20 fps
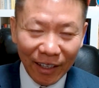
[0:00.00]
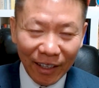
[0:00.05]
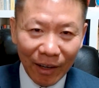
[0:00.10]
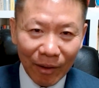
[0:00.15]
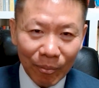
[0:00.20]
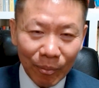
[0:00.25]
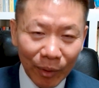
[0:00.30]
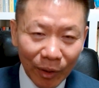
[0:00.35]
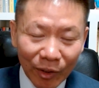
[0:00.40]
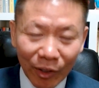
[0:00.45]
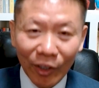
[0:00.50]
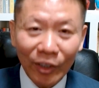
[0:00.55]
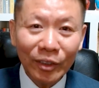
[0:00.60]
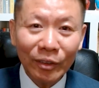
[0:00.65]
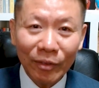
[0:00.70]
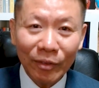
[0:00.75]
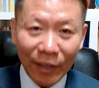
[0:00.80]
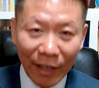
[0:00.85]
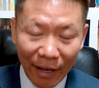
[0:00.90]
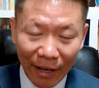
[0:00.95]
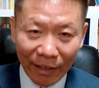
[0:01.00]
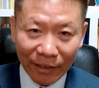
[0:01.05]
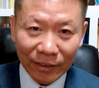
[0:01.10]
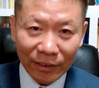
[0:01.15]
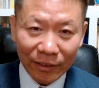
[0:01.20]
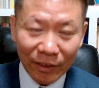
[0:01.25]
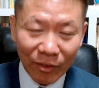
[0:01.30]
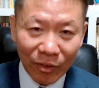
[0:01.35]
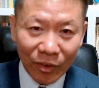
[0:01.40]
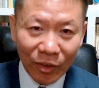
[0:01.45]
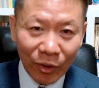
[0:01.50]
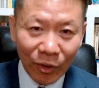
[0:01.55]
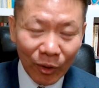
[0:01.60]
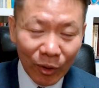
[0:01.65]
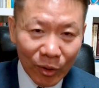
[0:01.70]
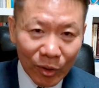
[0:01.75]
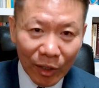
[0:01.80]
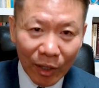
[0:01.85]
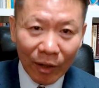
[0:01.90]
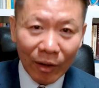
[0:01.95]
because of that.
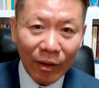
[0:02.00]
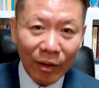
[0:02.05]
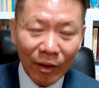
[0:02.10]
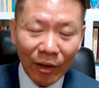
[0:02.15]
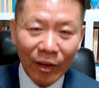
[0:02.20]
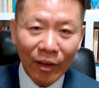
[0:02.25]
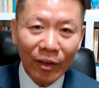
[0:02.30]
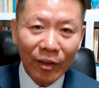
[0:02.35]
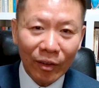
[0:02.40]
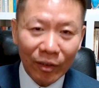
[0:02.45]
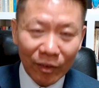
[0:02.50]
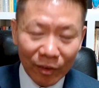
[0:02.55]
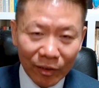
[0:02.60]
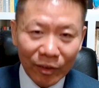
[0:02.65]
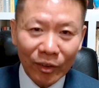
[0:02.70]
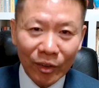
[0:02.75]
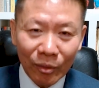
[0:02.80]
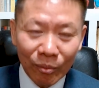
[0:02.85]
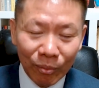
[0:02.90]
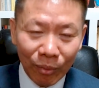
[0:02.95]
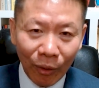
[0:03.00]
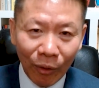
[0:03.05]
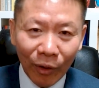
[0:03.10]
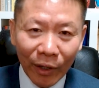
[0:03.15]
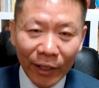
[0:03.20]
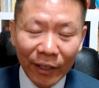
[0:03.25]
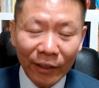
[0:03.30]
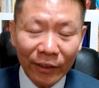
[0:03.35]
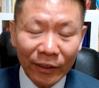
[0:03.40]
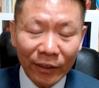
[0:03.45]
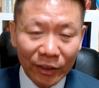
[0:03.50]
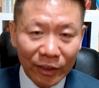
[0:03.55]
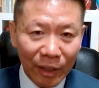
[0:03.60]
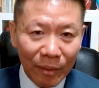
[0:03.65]
Those the bulliers,